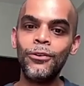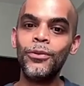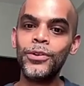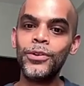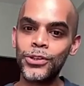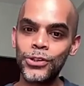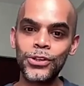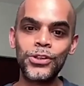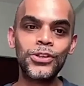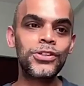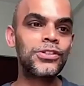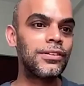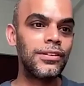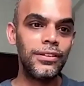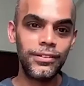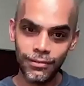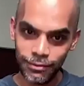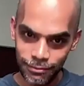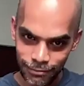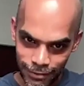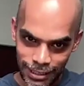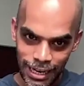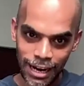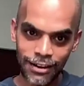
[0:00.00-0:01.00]
which is
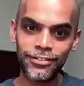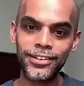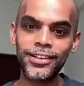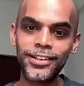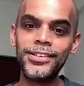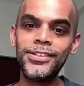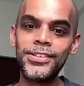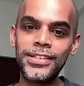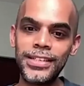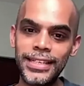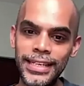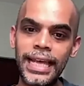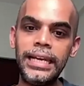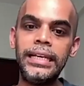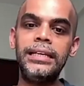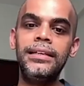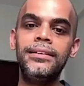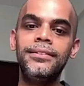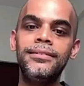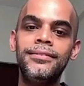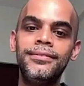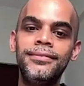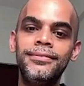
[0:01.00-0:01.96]
governance in Delhi,